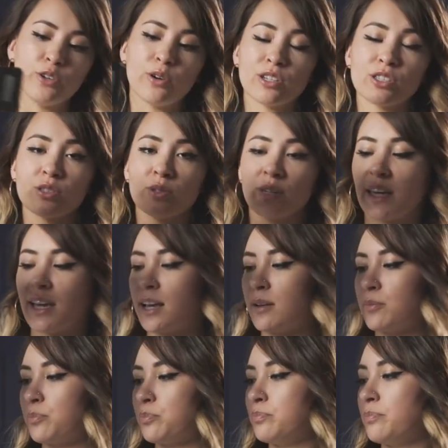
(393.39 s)
You also
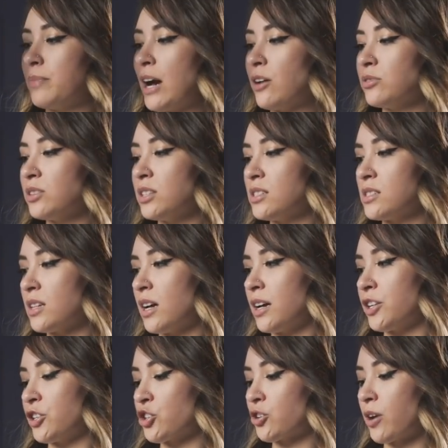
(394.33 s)
can't mount this
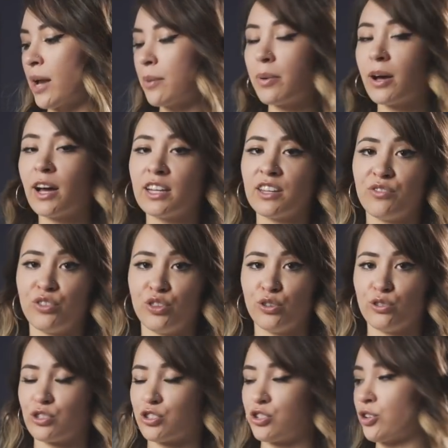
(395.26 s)
on a tripod, even
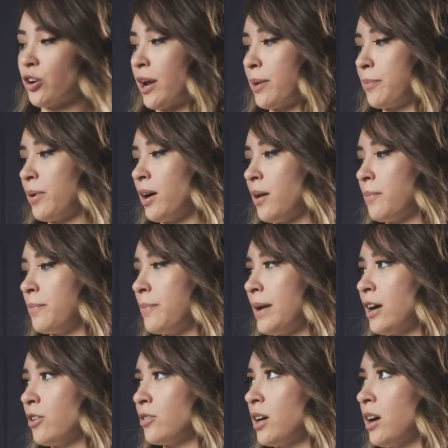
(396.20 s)
though there's a tripod
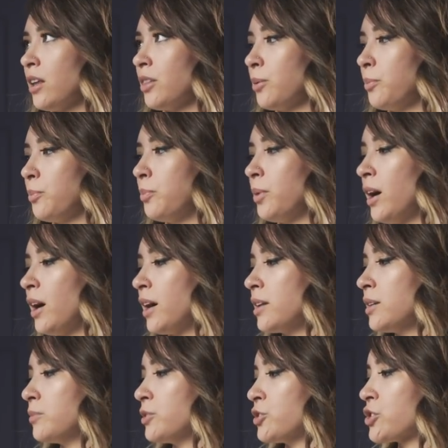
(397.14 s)
mount on the
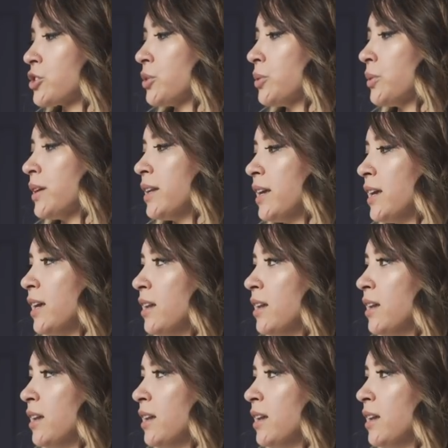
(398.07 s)
bottom to screw it